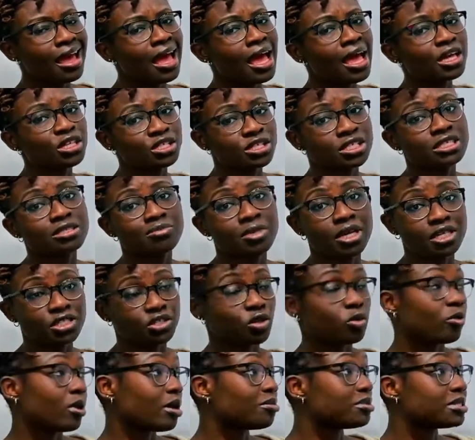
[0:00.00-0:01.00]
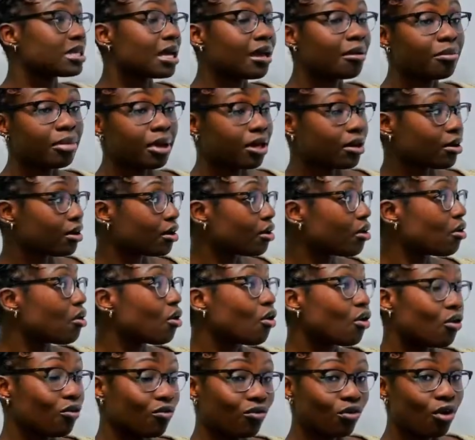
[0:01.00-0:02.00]
and just makes your website better
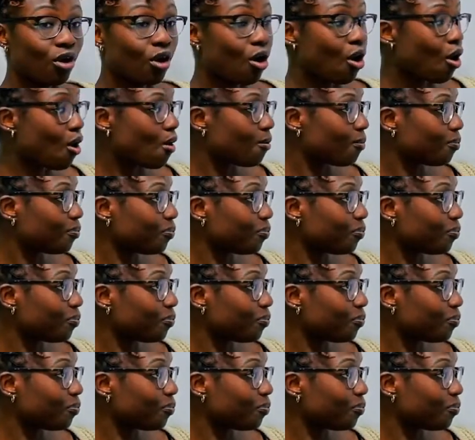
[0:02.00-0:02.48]
overall.